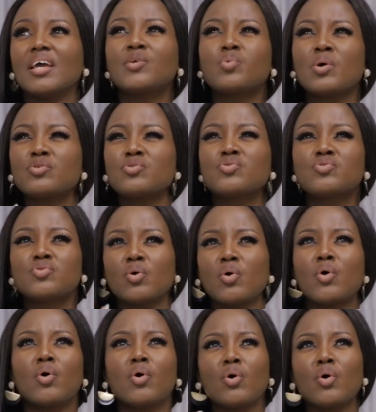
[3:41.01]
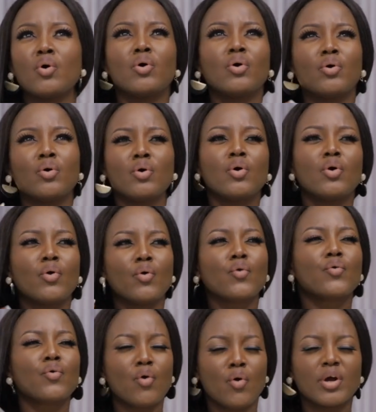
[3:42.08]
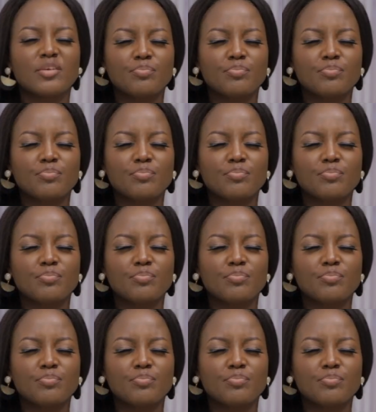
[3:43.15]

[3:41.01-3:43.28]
it was so raw.